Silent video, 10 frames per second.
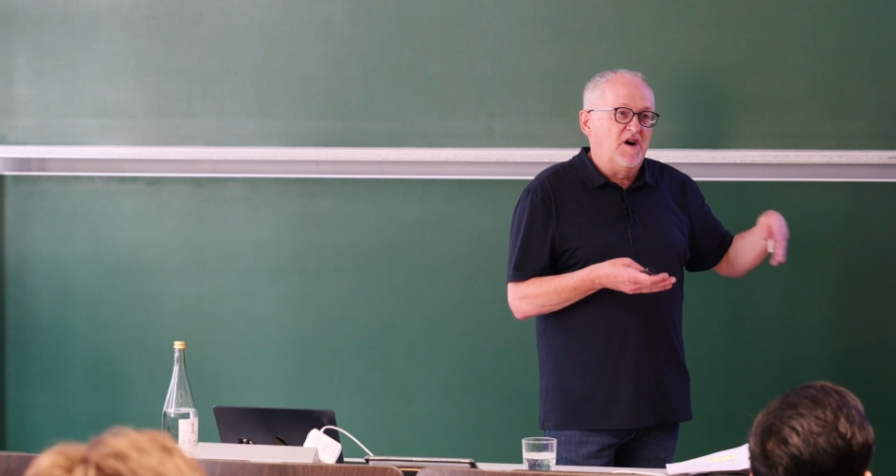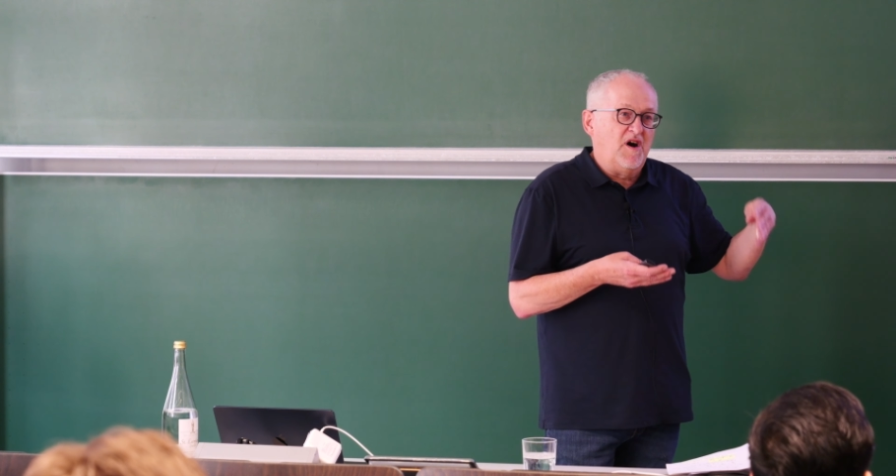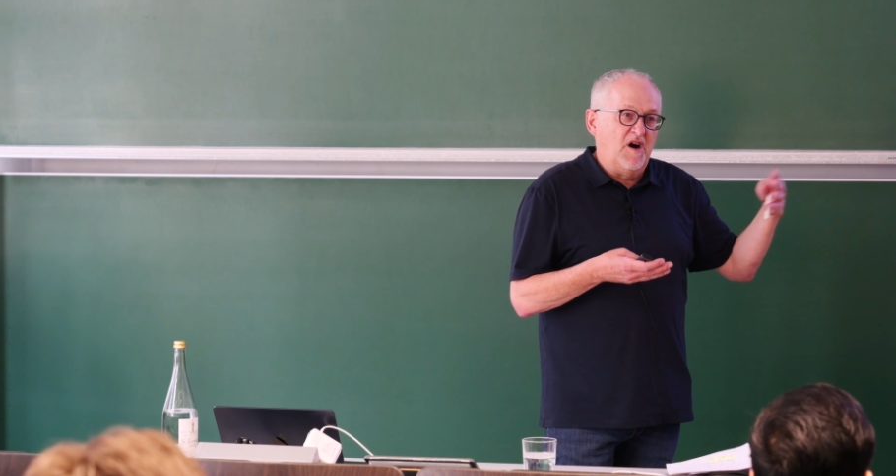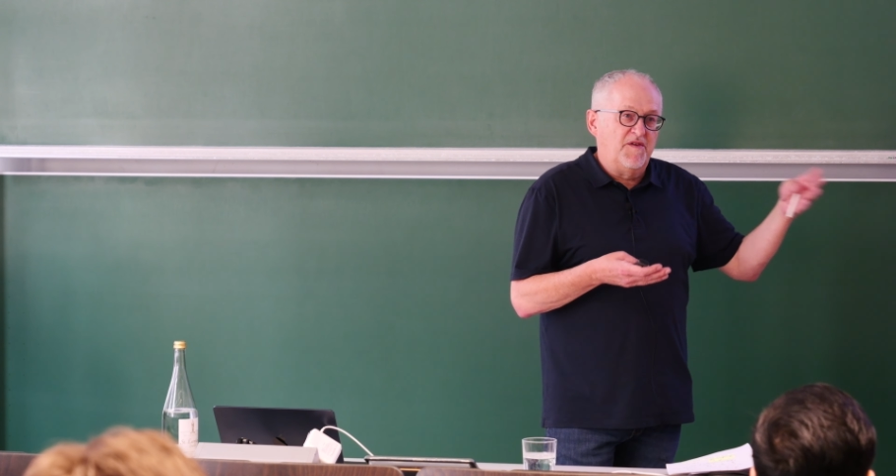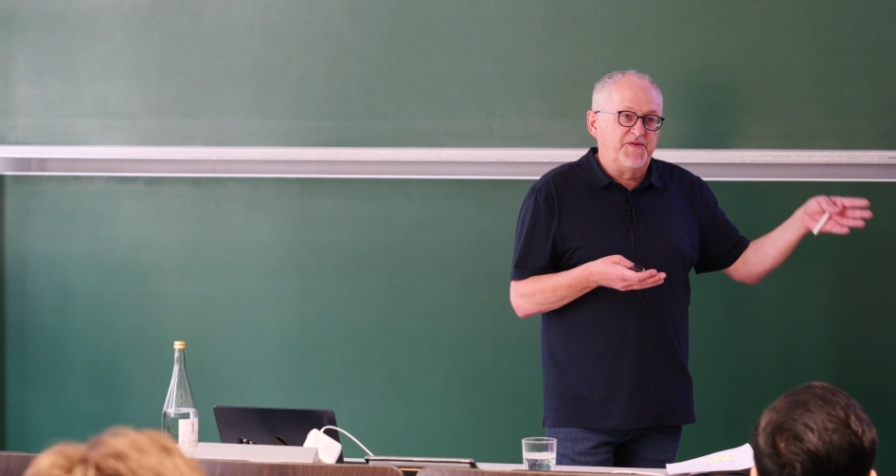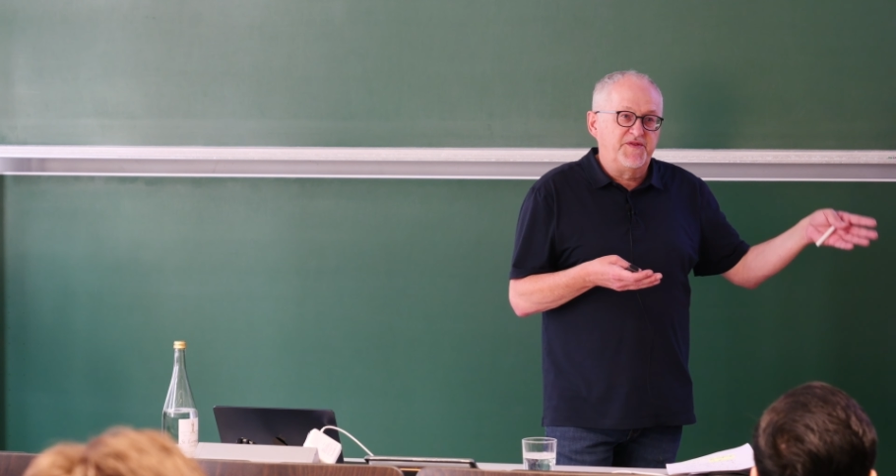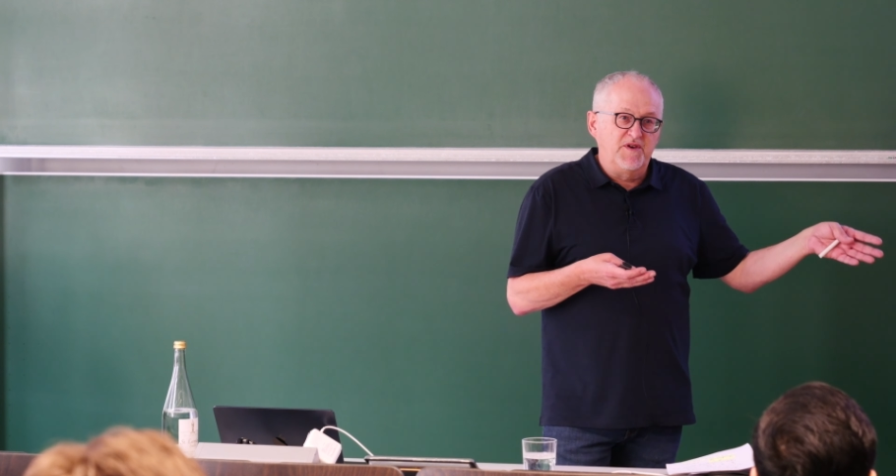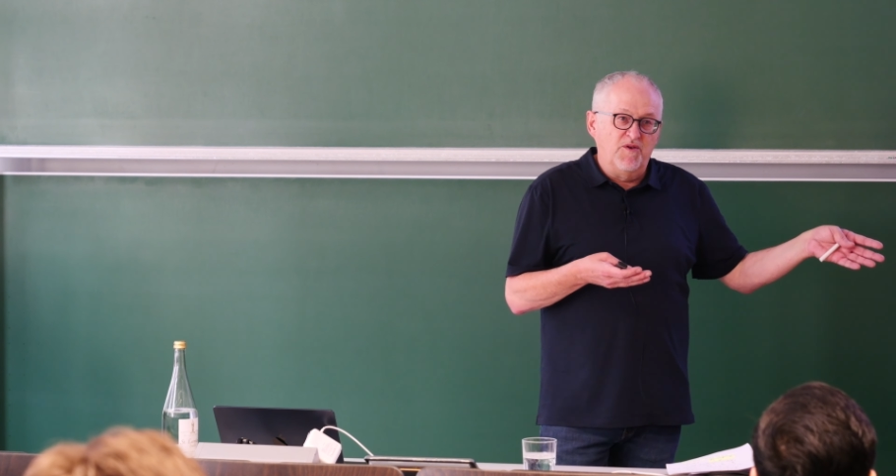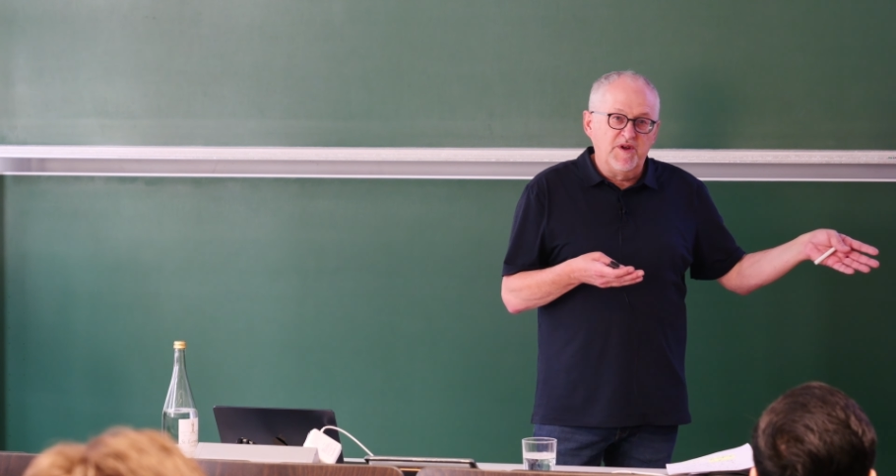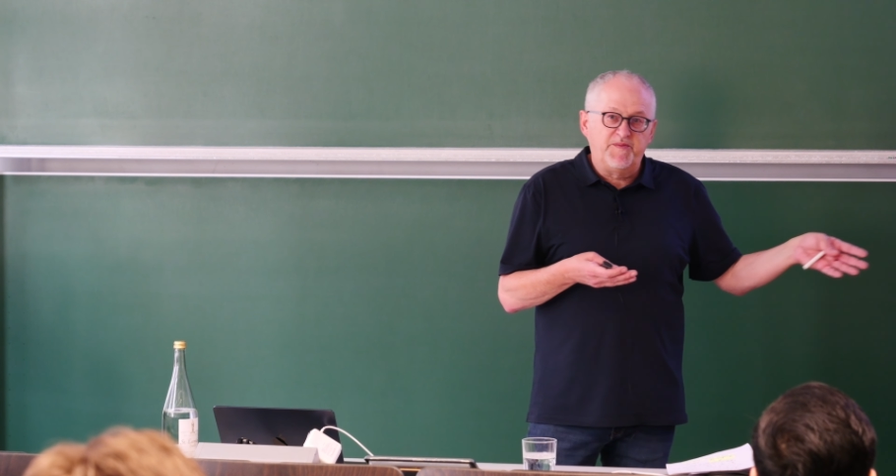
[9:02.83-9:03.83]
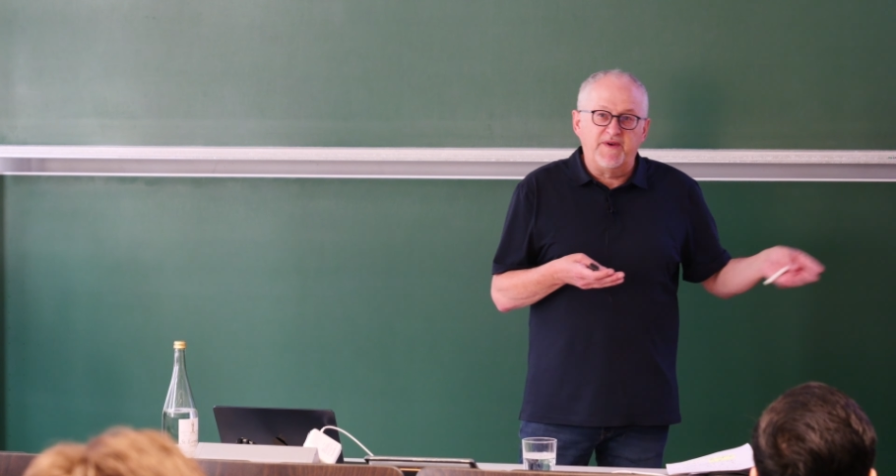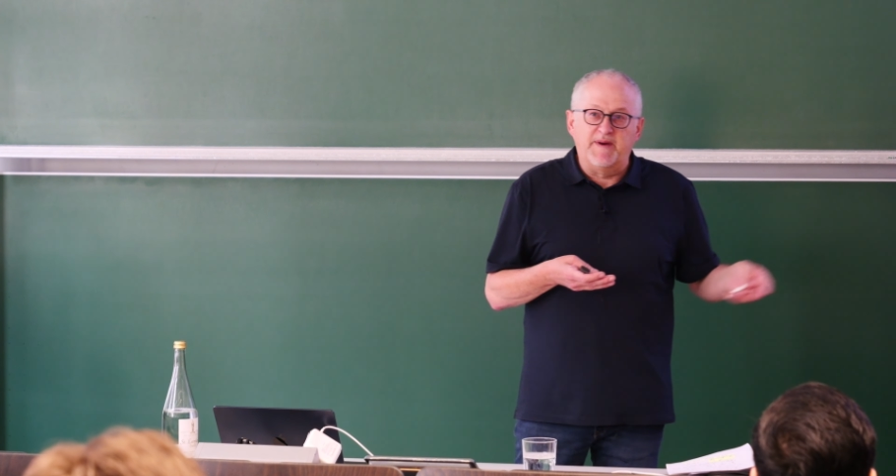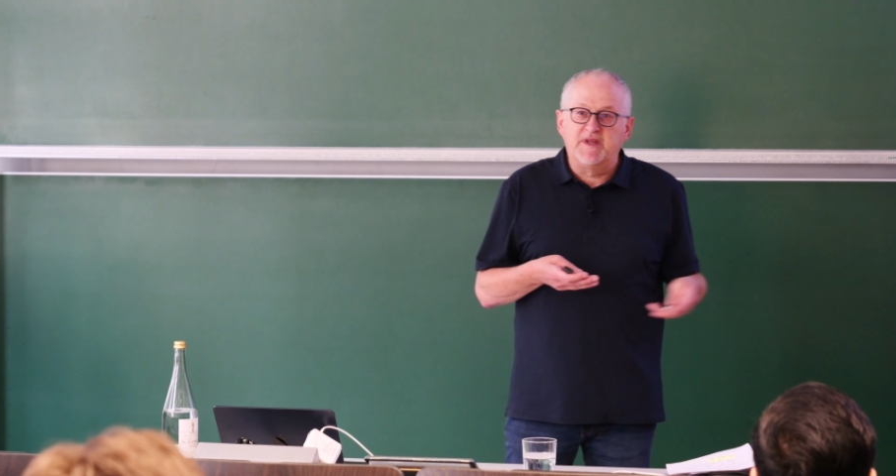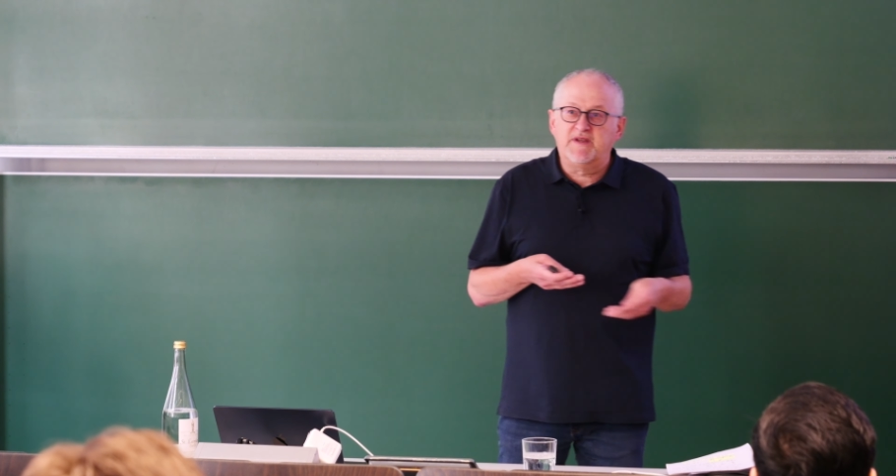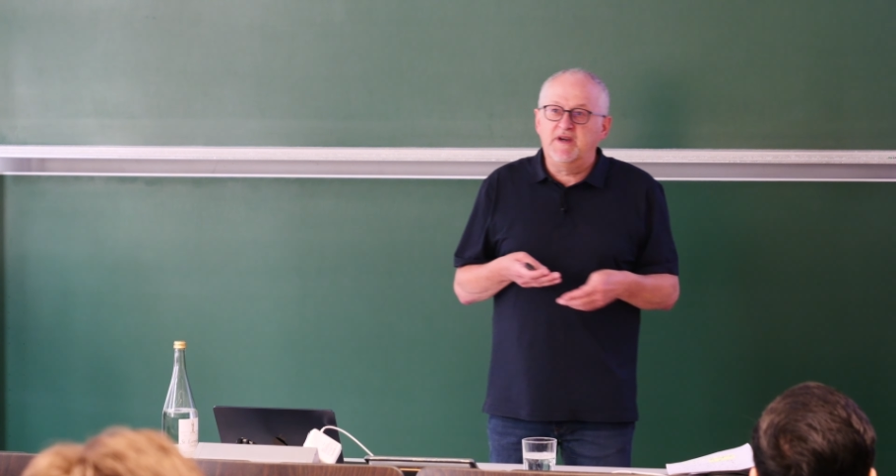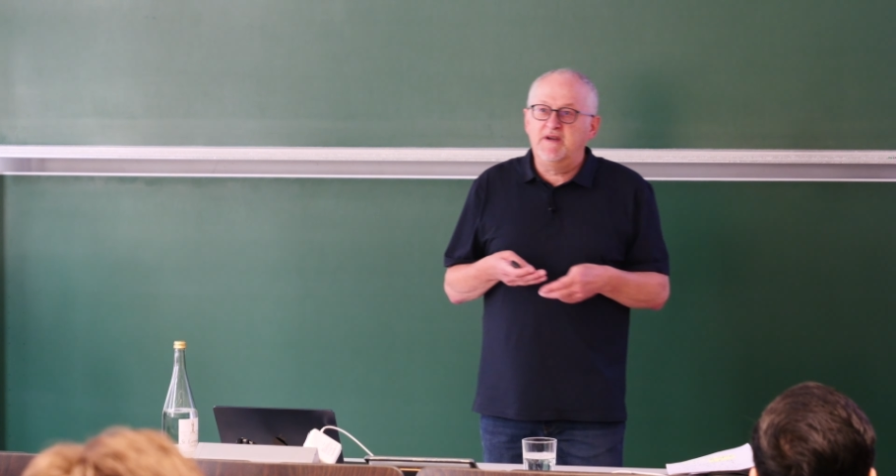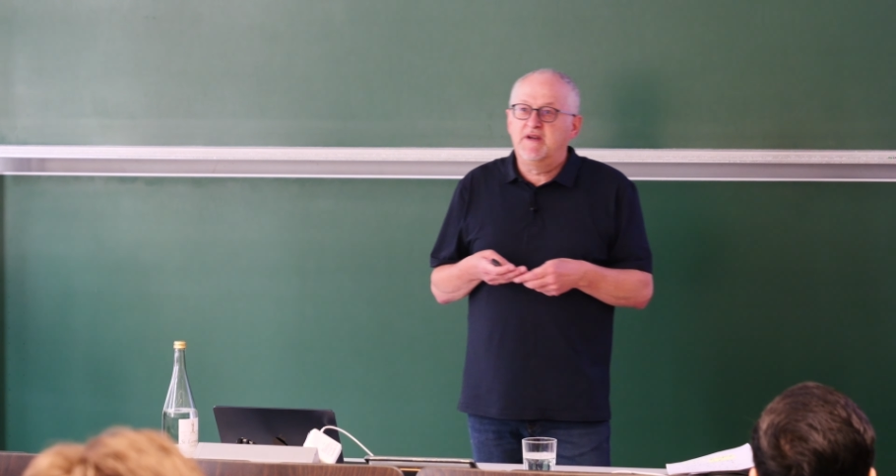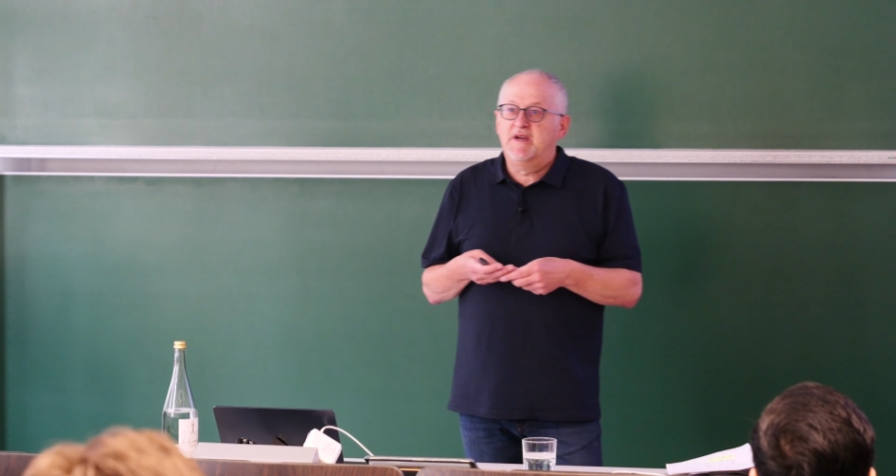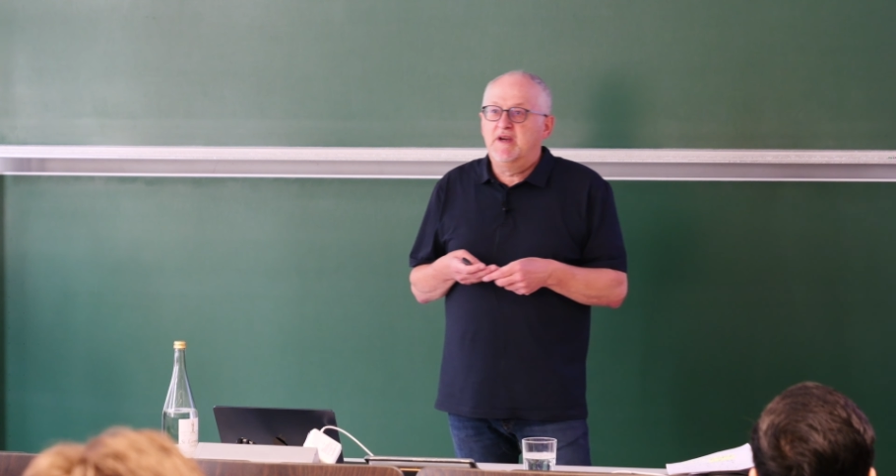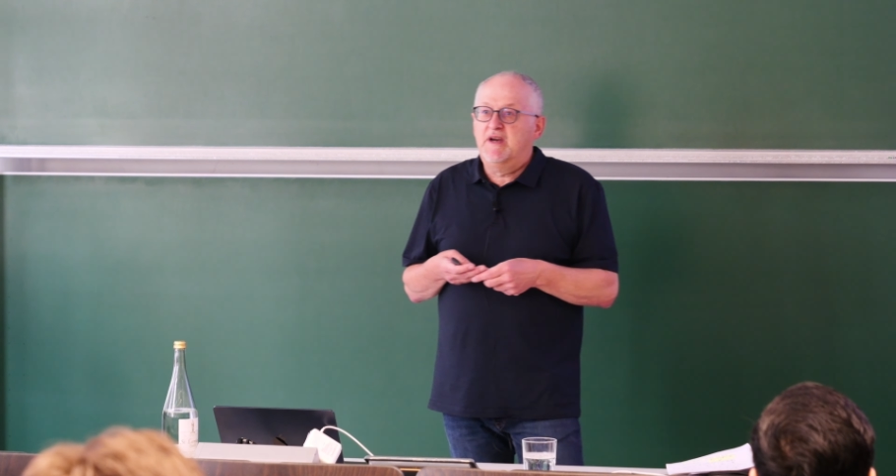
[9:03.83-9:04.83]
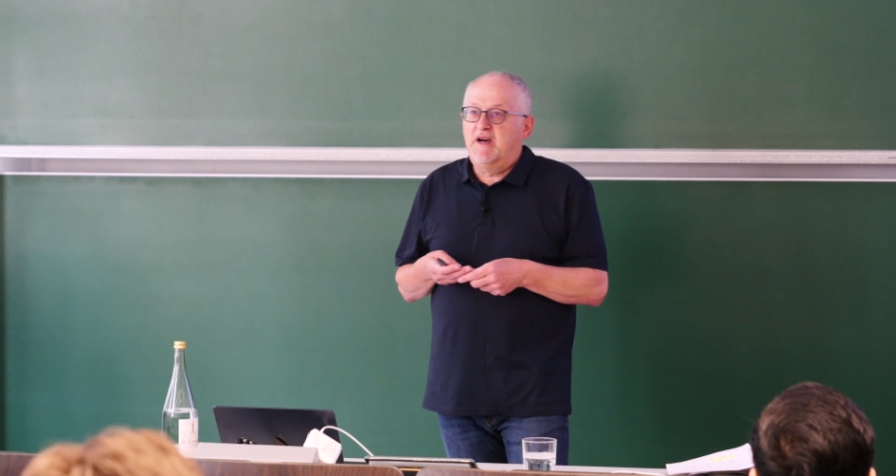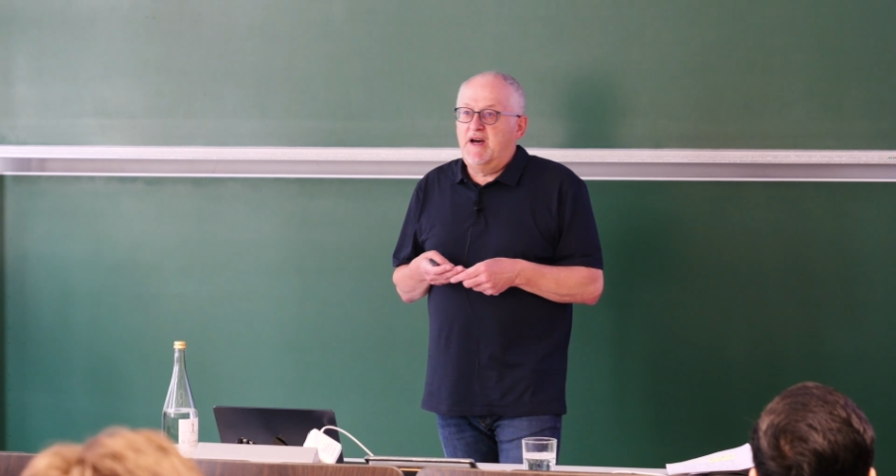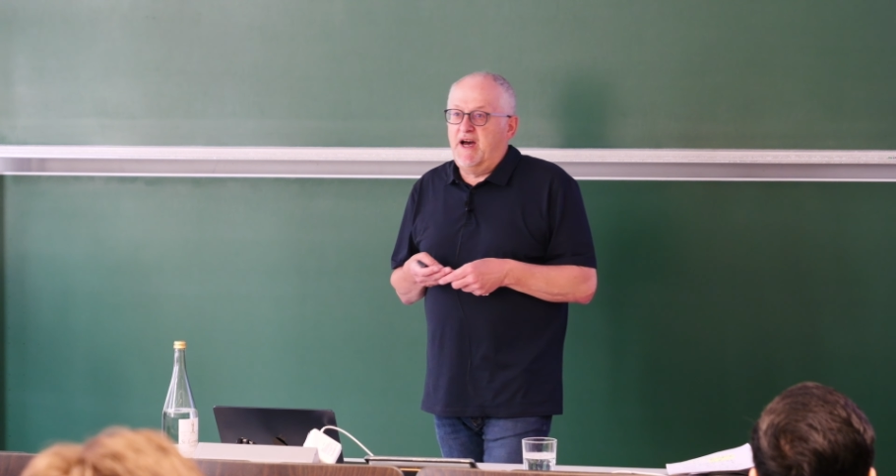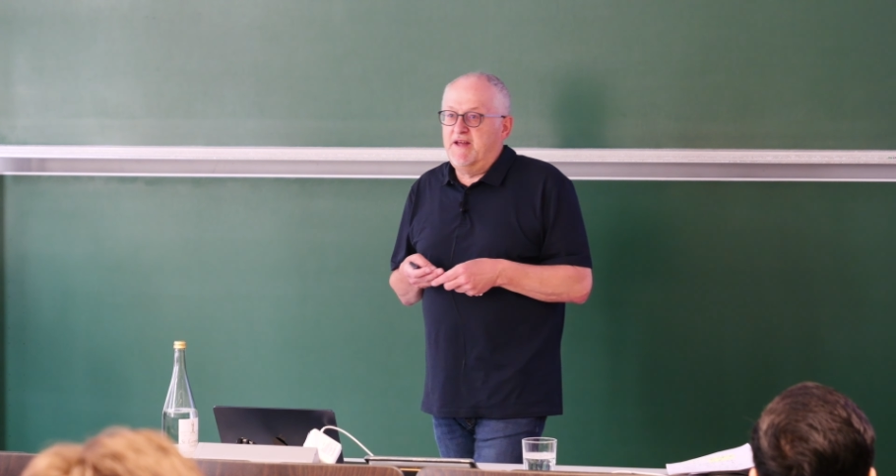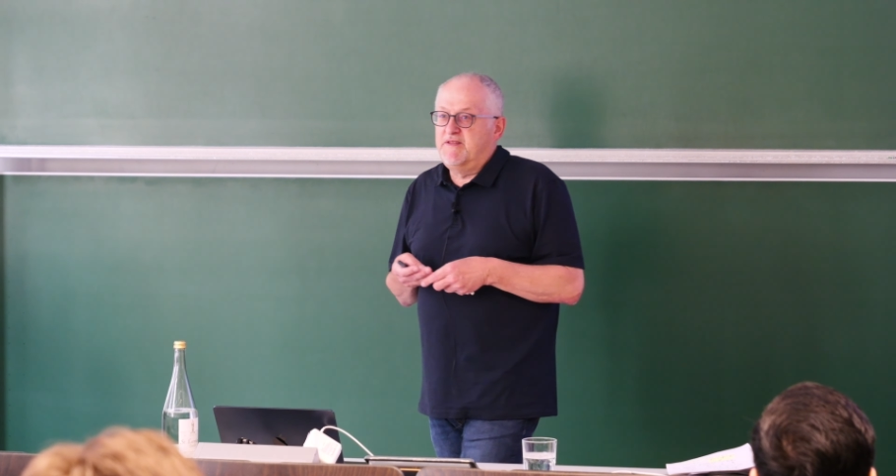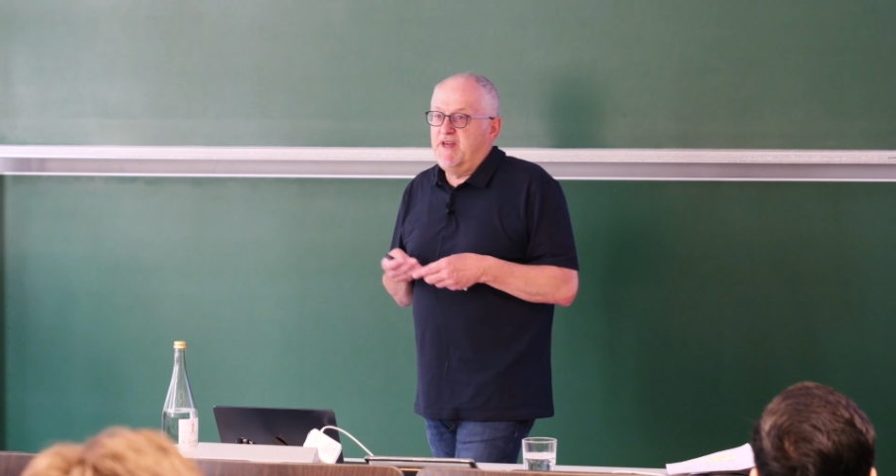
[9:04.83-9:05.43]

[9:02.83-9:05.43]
of the order parameter. And